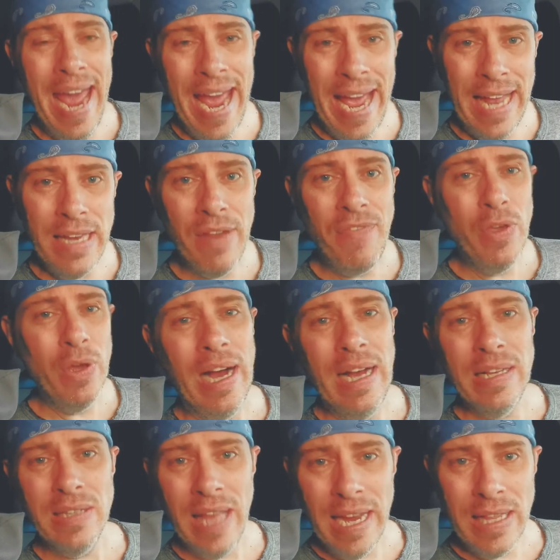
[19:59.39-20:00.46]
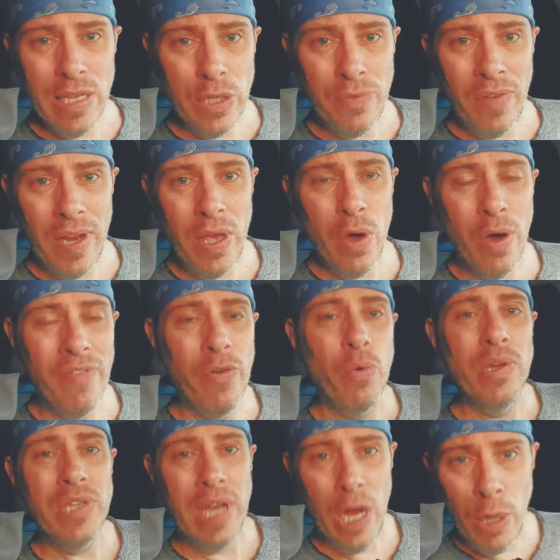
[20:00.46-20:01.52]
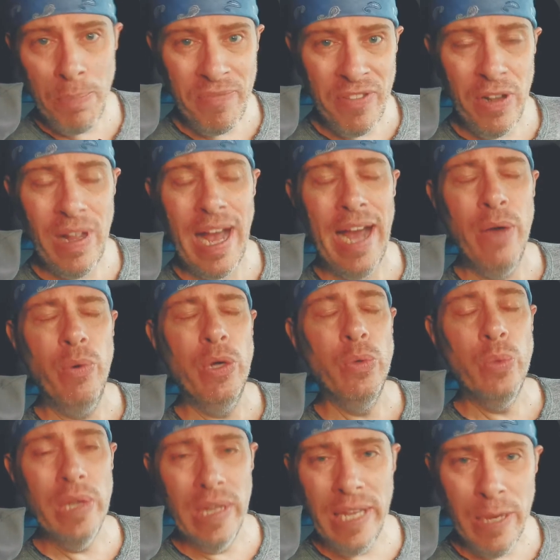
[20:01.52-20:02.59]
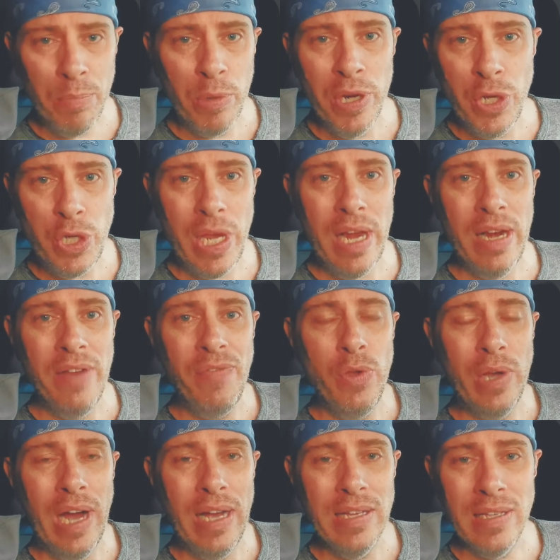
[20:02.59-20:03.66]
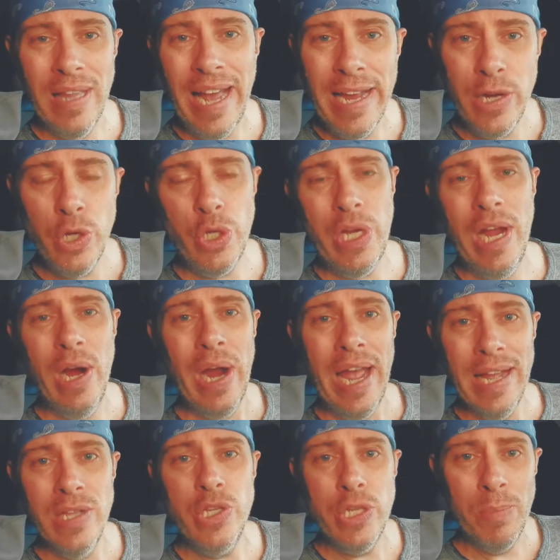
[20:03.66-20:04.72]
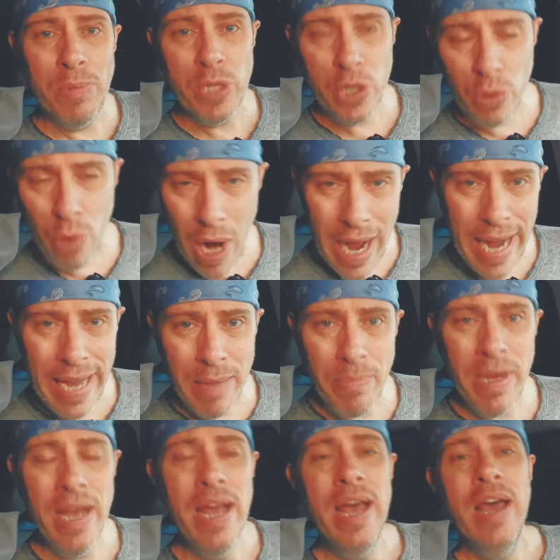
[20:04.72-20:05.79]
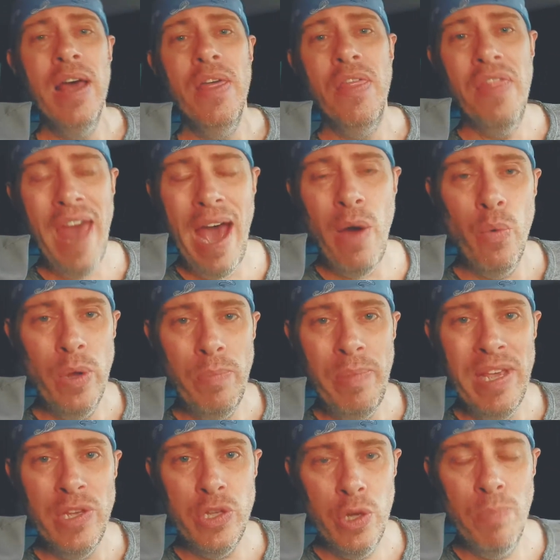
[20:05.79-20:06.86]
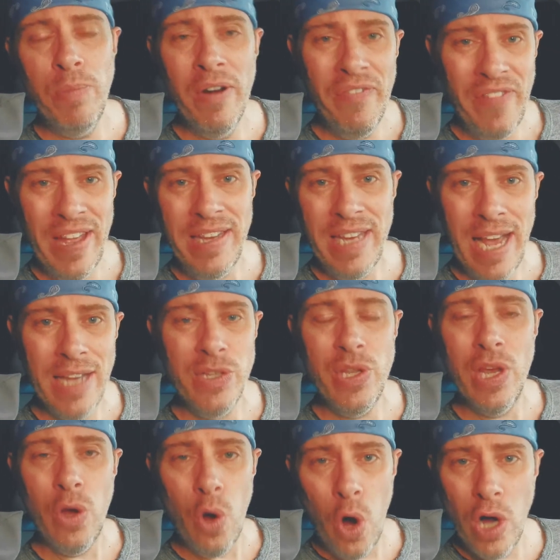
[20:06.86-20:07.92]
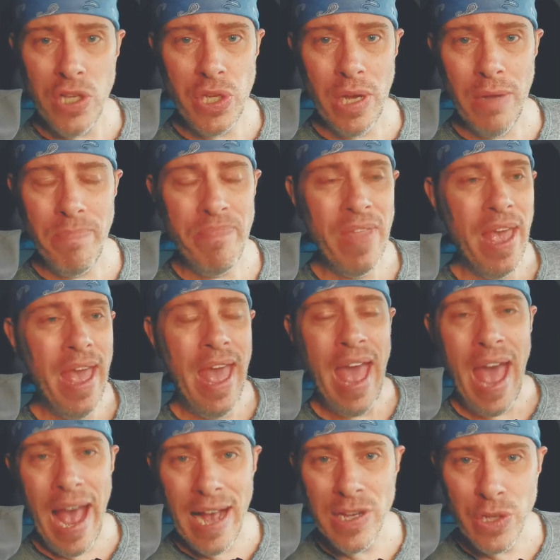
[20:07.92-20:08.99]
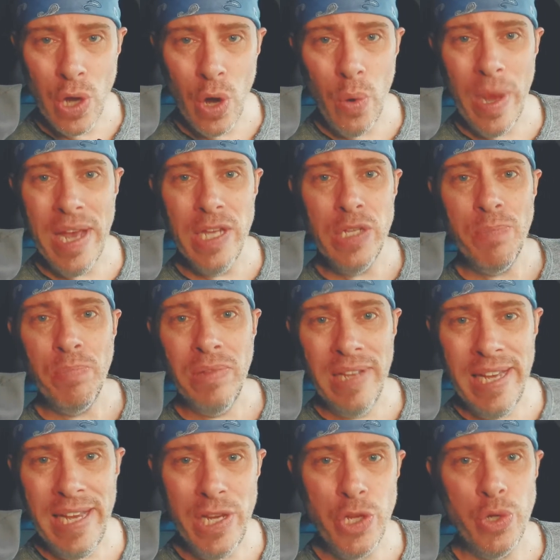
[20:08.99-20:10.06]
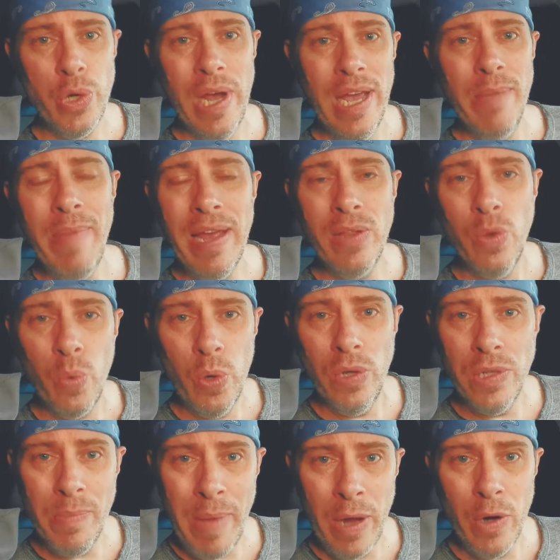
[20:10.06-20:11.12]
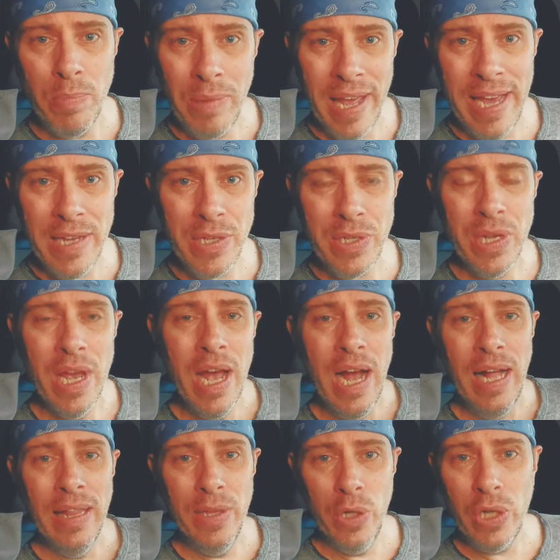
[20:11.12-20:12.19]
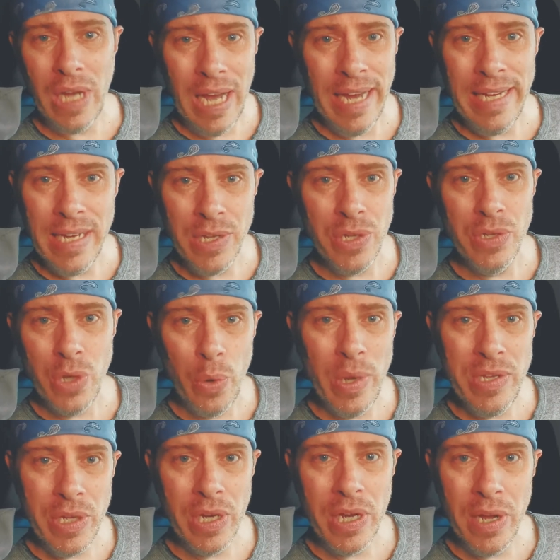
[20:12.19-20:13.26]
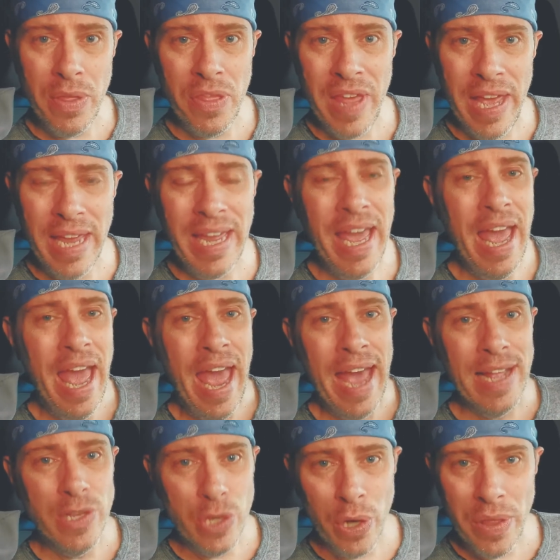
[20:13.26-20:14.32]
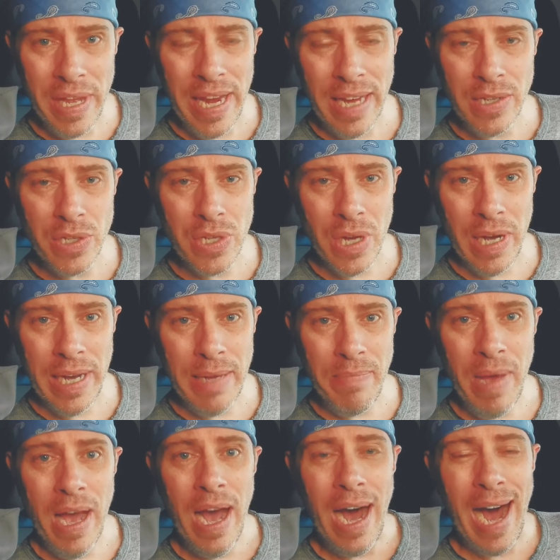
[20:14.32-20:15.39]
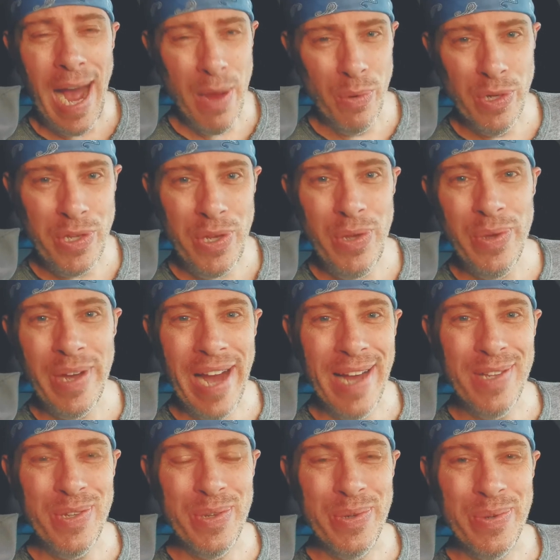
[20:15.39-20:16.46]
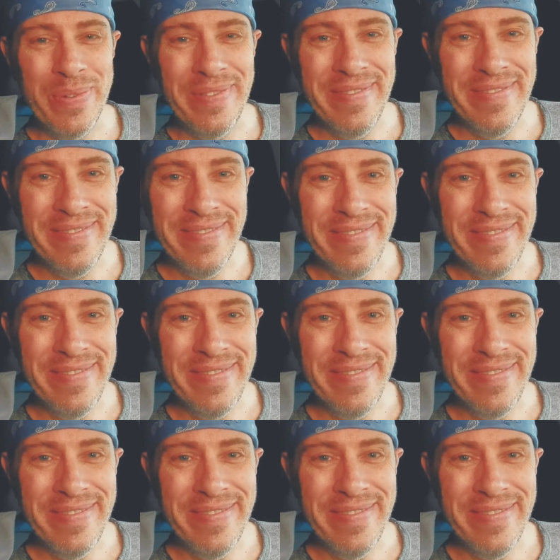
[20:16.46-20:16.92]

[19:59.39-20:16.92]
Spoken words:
And guys like this video, if it was helpful, I would really appreciate it if you guys like, share, and subscribe. That would be super fantastic awesome. As always, please try and make the world a better place. A little kindness is always a good thing. Until the next time, I will see you guys soon.